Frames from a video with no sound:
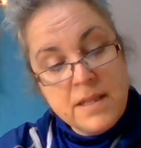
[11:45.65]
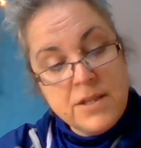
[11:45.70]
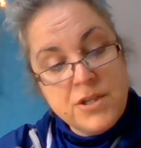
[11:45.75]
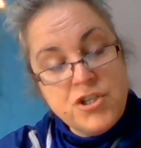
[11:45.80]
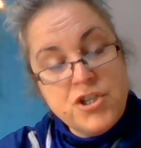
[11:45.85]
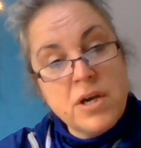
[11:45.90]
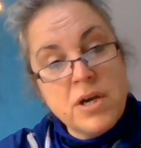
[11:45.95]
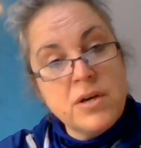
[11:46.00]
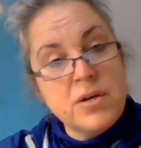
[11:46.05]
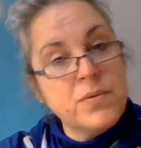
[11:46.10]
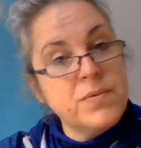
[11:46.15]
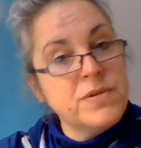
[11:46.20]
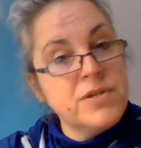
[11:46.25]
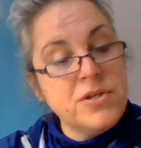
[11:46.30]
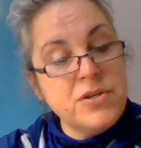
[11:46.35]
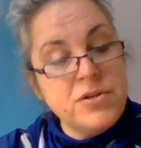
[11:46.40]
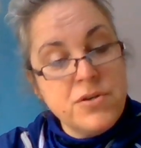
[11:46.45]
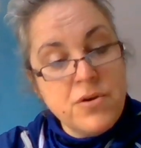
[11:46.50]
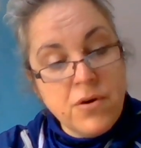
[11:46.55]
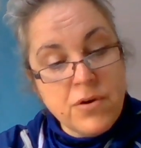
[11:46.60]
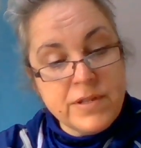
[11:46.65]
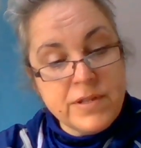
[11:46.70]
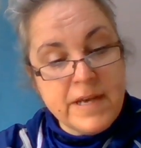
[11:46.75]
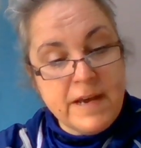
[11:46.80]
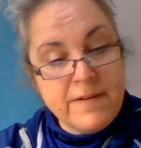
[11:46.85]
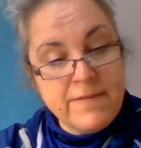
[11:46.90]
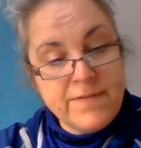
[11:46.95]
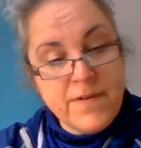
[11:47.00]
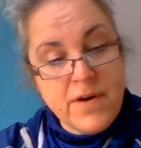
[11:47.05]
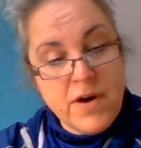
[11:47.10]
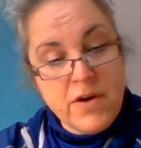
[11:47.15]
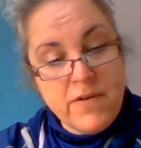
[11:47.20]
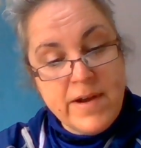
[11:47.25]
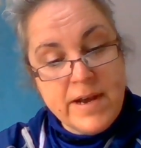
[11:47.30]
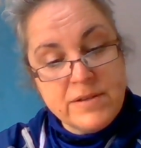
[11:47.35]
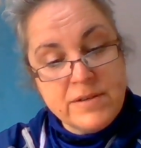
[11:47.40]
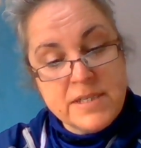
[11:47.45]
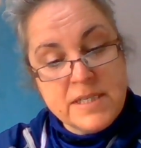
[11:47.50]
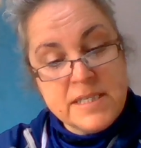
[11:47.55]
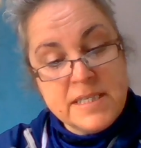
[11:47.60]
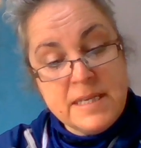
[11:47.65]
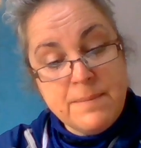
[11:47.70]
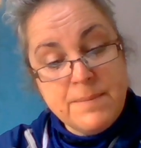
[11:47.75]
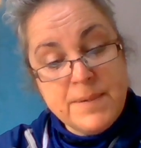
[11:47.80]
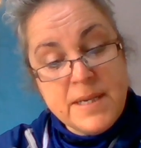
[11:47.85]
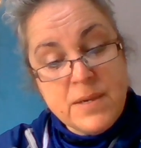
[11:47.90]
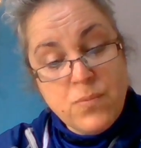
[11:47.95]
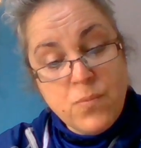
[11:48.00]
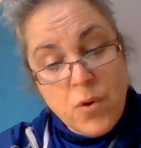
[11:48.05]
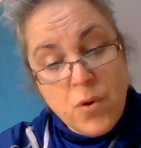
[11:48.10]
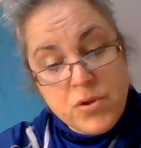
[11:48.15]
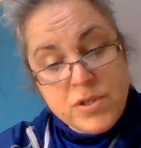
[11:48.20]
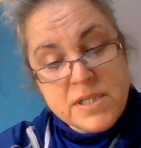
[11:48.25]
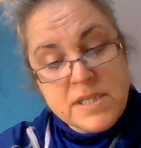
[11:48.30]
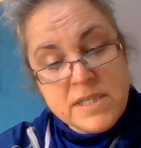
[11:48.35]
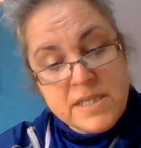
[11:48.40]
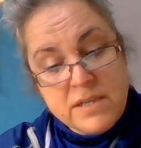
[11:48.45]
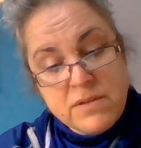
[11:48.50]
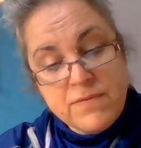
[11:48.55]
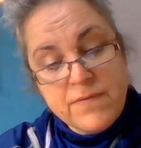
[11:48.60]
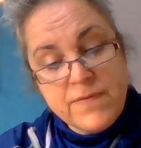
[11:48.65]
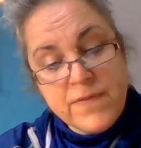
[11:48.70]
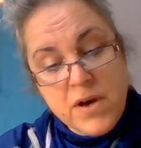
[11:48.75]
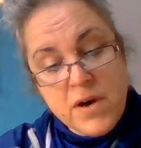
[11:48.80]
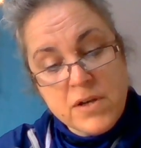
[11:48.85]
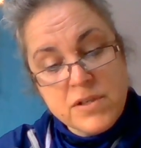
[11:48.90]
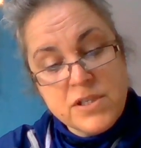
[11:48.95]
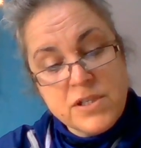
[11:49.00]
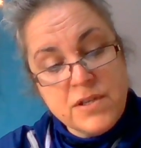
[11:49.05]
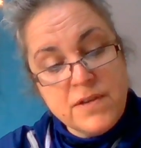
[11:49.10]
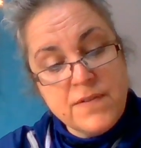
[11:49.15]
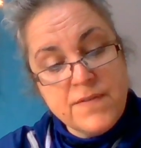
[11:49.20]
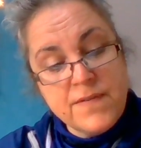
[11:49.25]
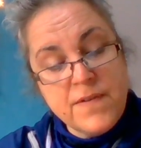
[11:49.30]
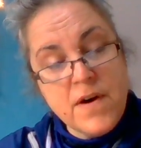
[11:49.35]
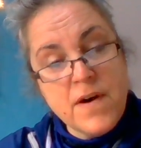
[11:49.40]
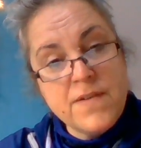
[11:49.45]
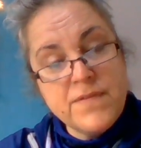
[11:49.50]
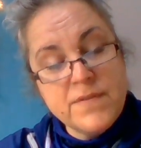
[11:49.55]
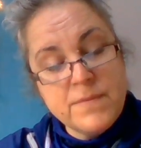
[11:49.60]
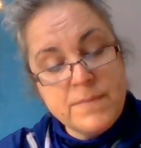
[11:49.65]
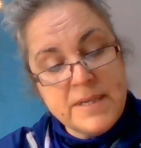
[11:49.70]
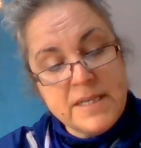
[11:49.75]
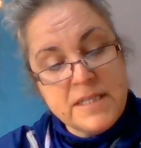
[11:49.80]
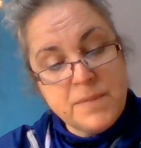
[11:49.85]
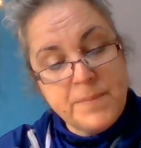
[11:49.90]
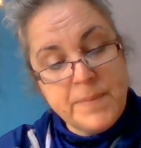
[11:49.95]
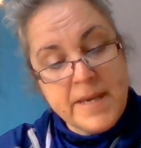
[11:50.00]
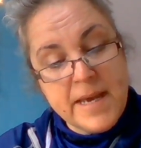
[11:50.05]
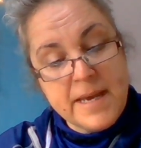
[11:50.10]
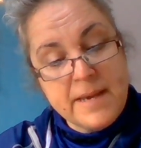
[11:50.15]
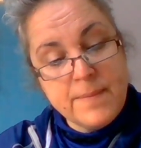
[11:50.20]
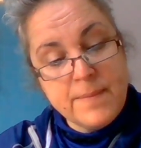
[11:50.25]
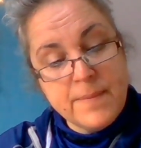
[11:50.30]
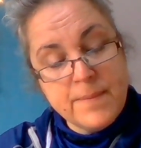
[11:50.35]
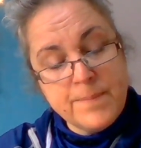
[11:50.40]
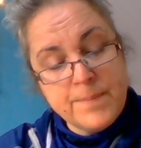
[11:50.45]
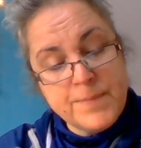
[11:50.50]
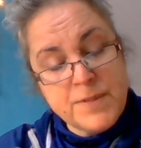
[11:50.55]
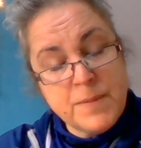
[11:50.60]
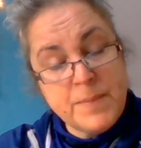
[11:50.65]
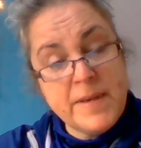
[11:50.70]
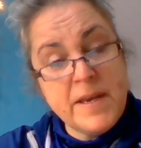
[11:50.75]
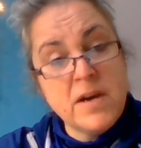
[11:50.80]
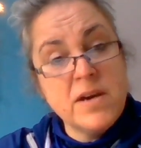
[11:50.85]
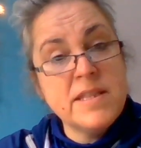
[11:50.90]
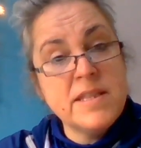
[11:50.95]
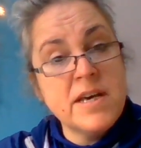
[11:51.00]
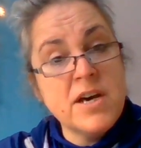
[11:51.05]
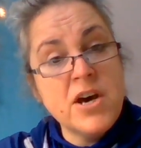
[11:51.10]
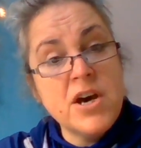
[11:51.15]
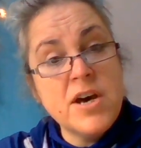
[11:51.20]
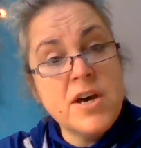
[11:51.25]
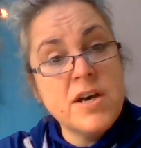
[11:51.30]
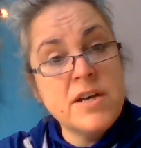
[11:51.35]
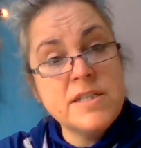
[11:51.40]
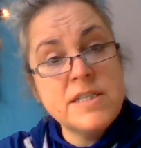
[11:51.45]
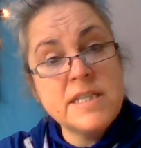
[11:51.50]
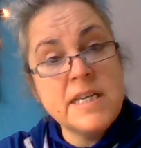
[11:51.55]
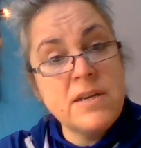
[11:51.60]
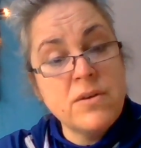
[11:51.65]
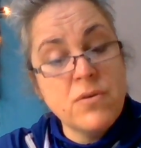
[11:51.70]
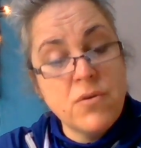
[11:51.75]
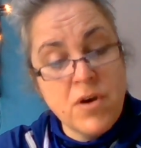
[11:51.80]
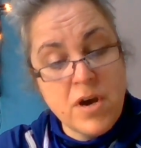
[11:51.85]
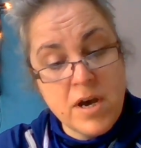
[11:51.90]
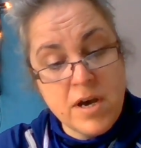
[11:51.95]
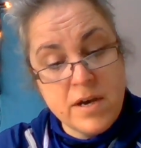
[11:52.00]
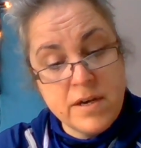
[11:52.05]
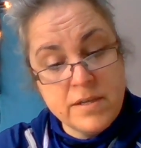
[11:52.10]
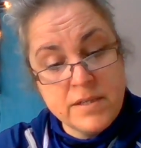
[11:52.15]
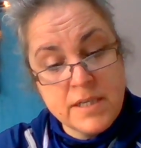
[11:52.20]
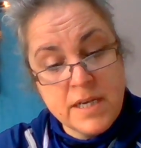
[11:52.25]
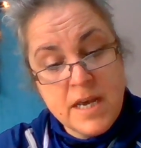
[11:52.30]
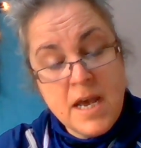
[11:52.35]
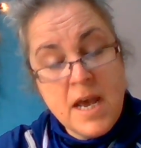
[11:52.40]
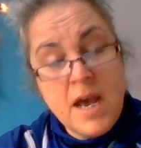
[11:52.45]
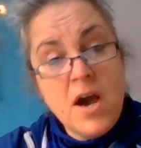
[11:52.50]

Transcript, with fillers: The junk was not that far out to sea, but it was still far too far for me to be able to be either seen or heard.